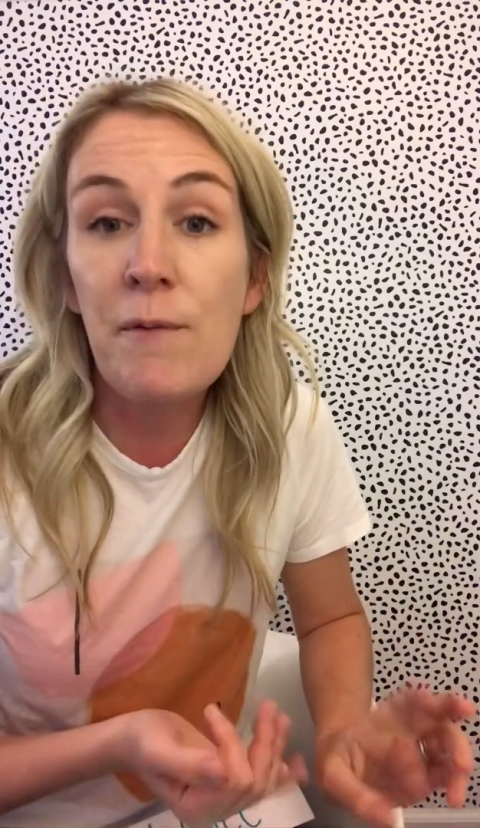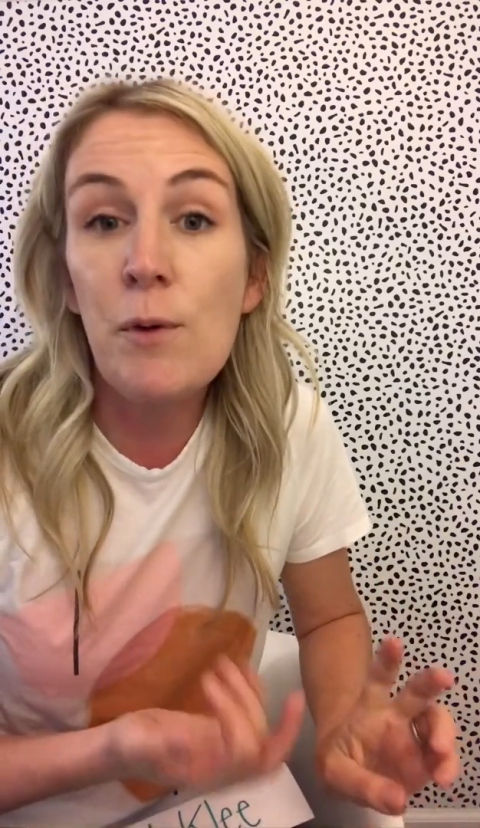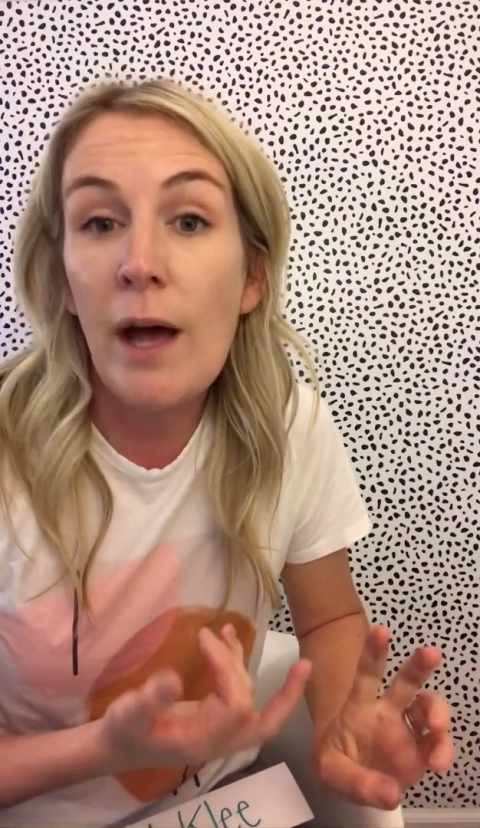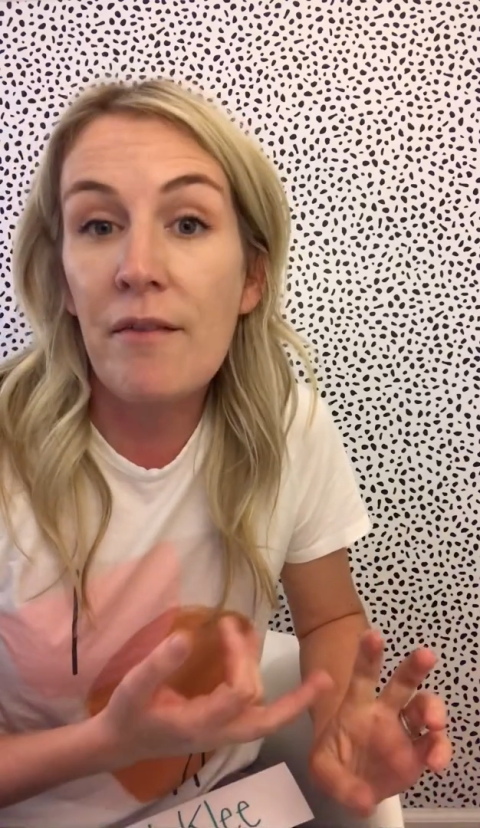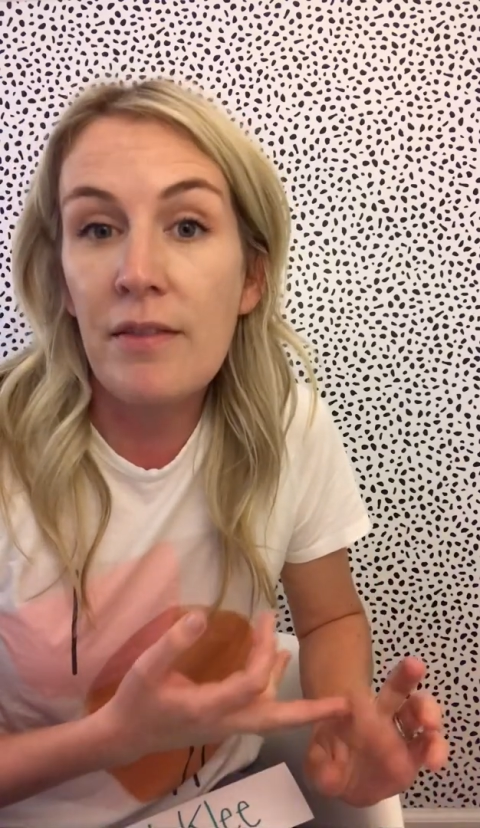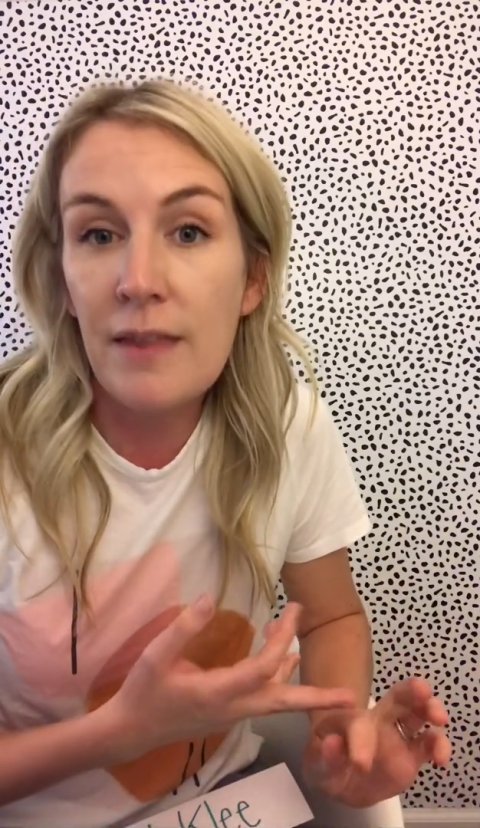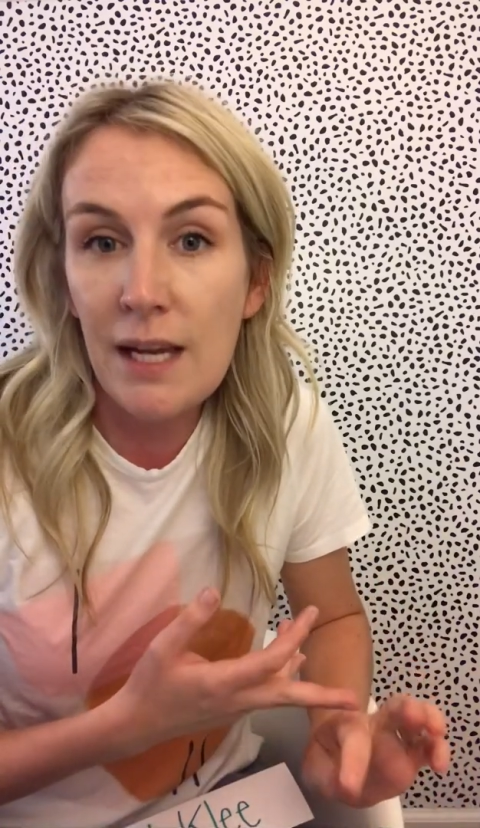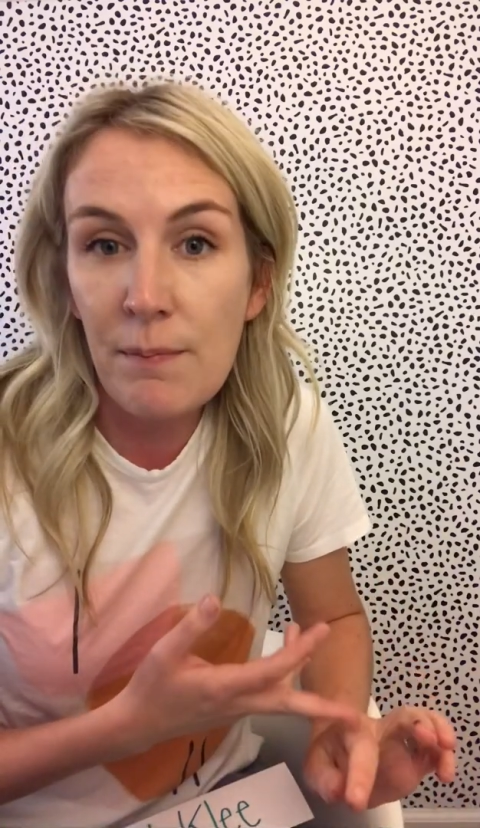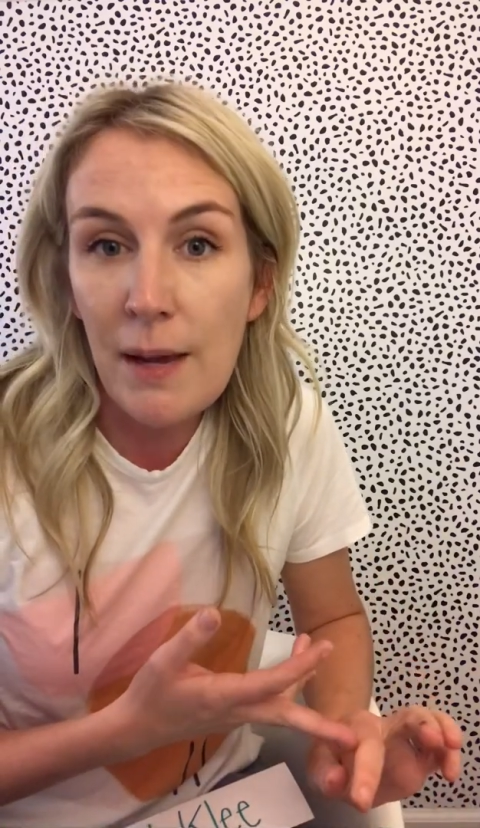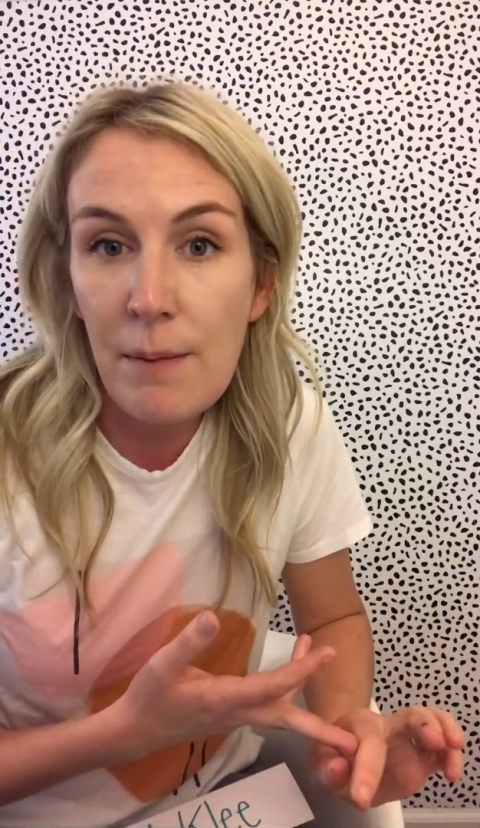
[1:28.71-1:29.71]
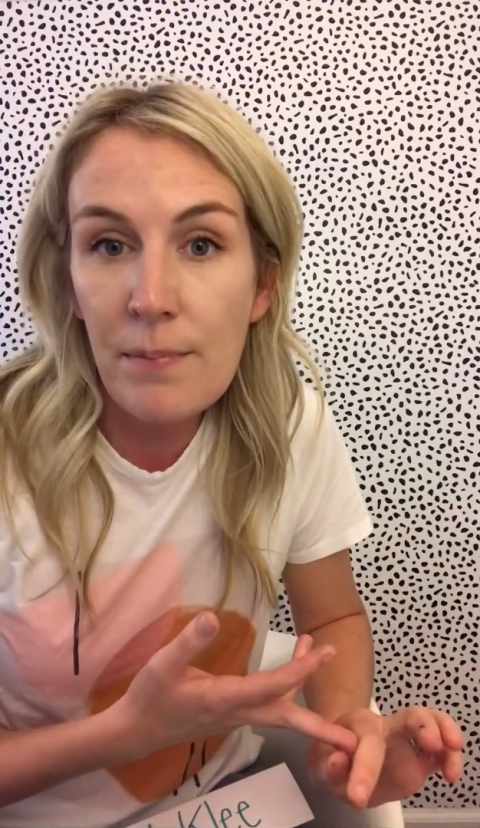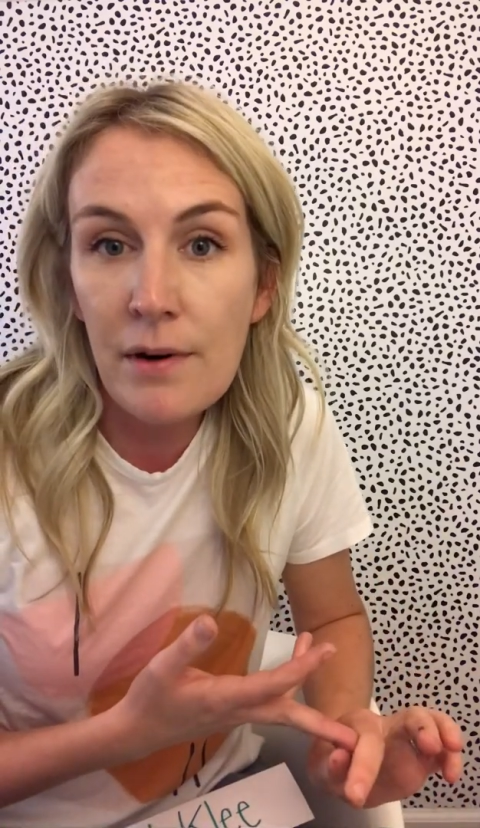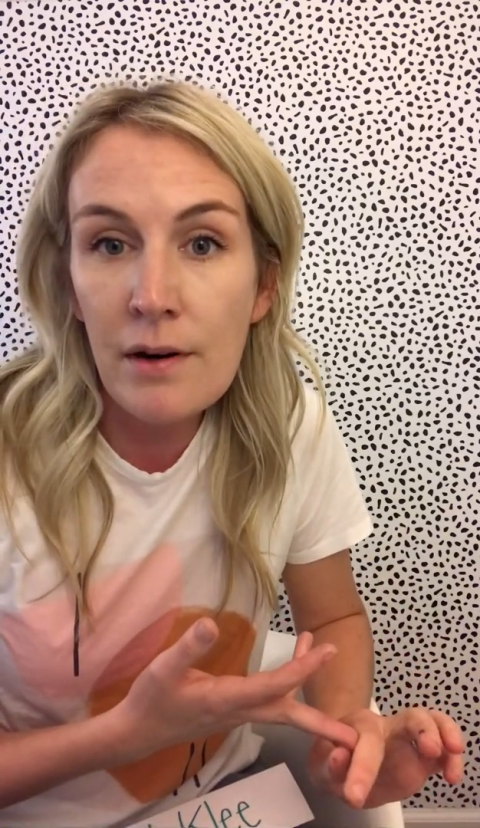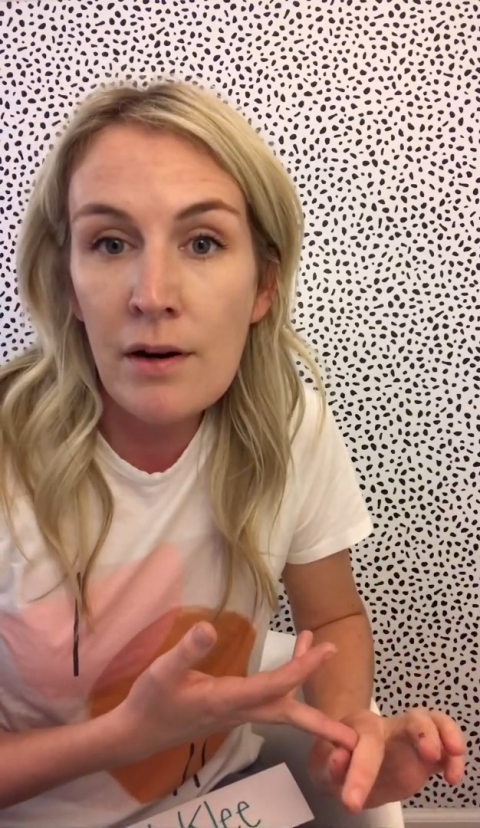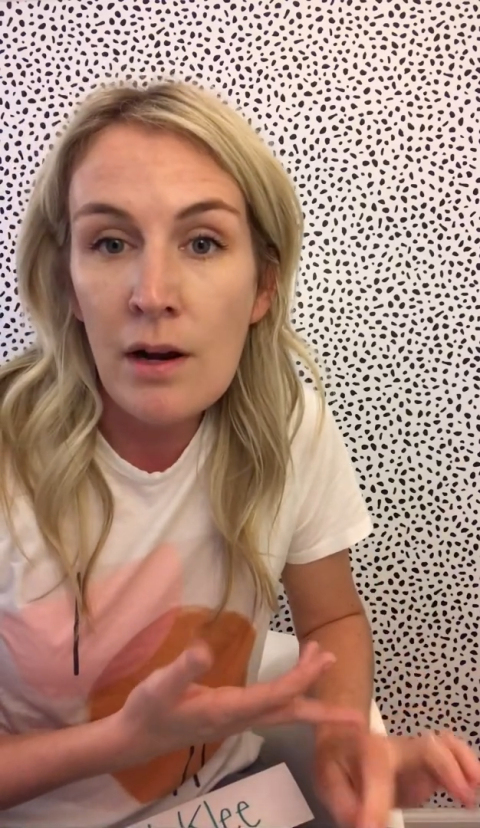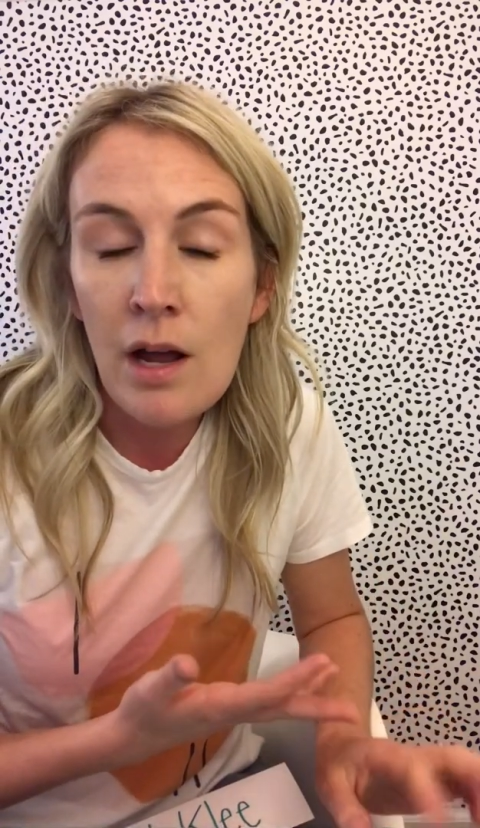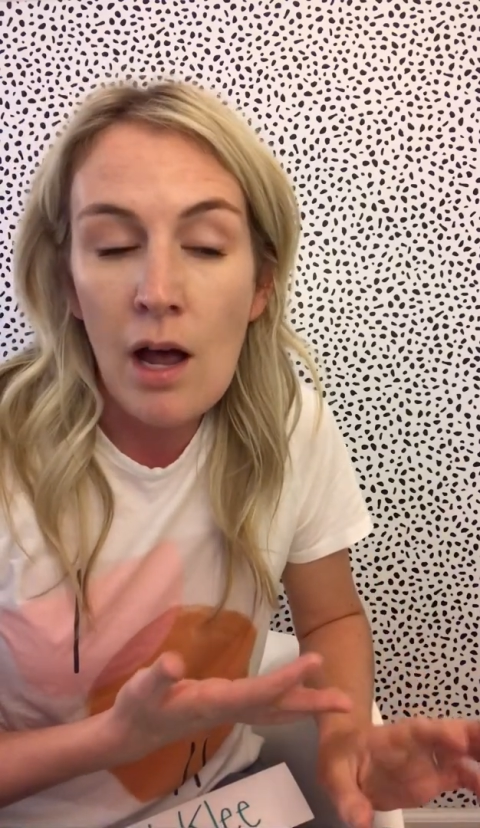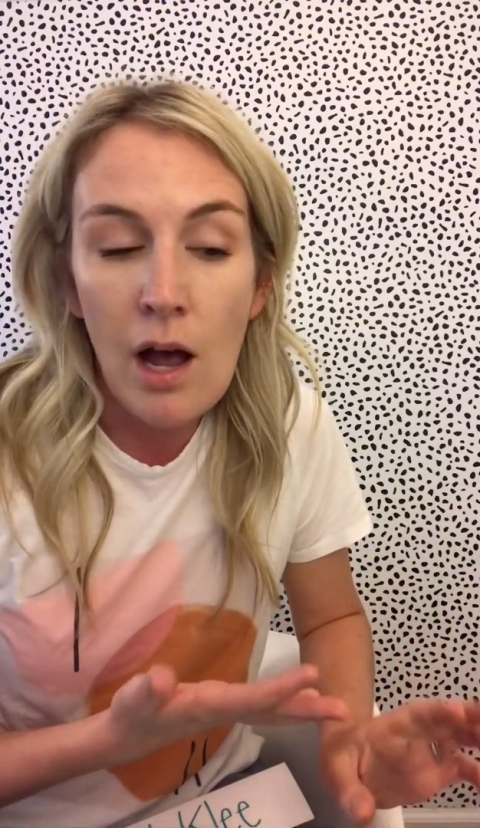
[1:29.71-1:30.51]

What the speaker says: If you have thick paper,